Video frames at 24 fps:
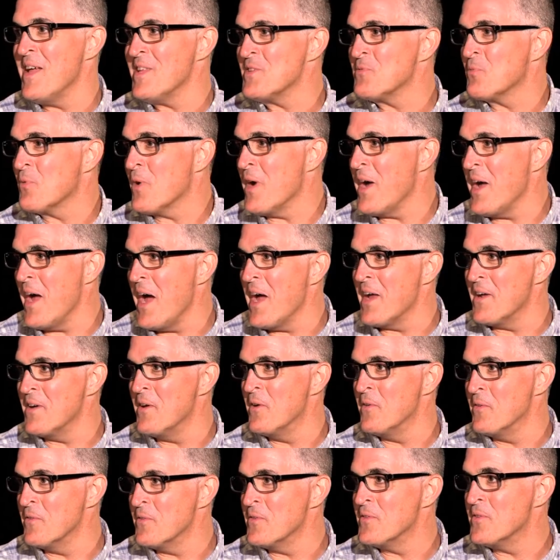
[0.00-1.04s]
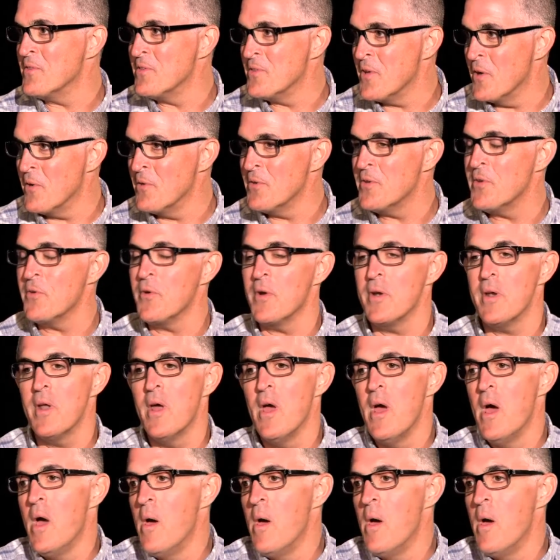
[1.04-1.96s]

that's where I don't do it.